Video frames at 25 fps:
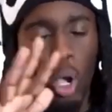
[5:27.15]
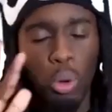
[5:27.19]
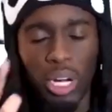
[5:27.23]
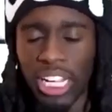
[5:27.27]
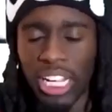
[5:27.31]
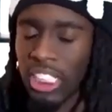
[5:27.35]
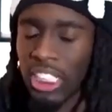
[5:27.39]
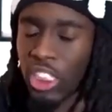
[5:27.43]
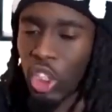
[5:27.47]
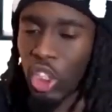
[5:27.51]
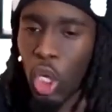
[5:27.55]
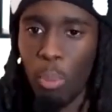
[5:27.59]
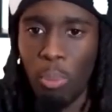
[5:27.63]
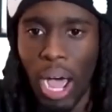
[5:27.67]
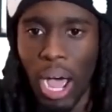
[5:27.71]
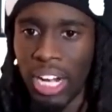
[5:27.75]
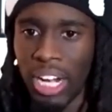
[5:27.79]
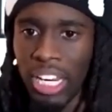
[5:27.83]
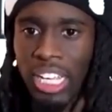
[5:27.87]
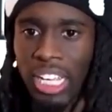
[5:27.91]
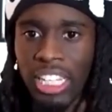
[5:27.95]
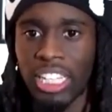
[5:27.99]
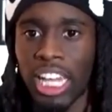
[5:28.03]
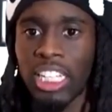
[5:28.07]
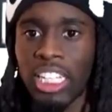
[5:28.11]
against nobody.
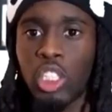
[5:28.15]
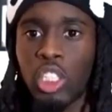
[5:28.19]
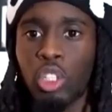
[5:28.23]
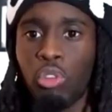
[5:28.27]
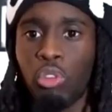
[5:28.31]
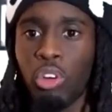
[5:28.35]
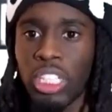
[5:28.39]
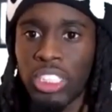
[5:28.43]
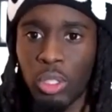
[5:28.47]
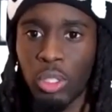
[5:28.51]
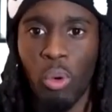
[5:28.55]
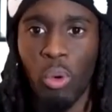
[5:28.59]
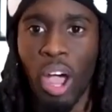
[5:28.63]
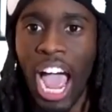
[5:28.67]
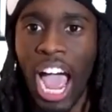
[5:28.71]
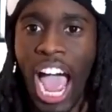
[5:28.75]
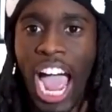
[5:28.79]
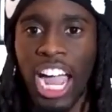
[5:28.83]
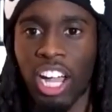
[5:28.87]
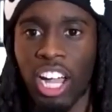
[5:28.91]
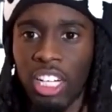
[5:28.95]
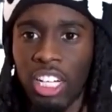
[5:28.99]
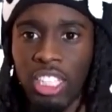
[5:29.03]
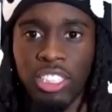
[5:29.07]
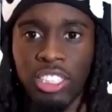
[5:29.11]
That's the reason why I
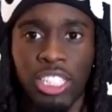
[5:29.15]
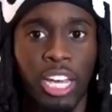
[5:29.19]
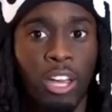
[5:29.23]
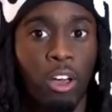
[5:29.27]
couldn't tell.